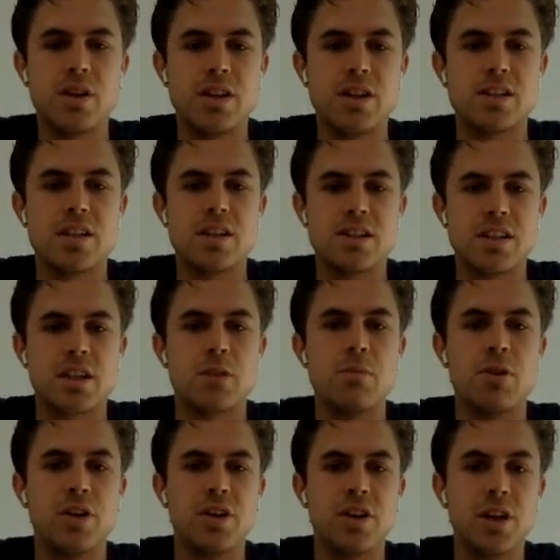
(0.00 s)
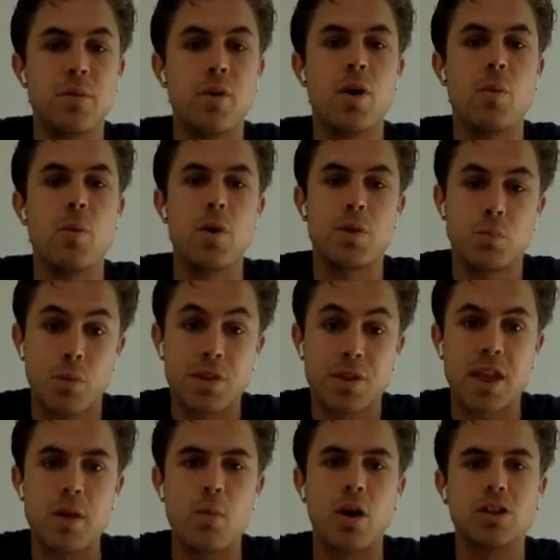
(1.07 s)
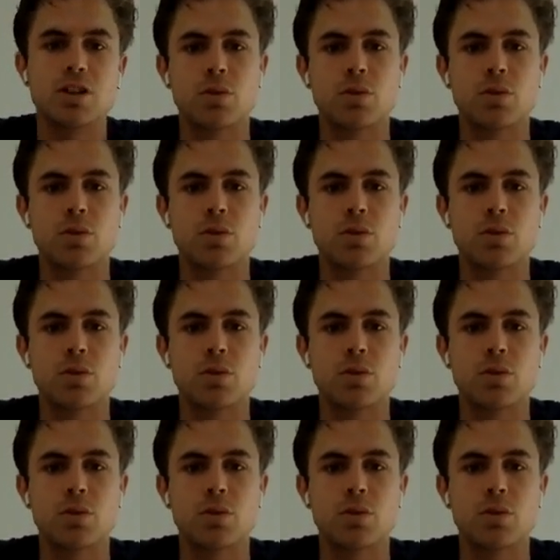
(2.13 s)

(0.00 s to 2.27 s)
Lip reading: is the community and what they want.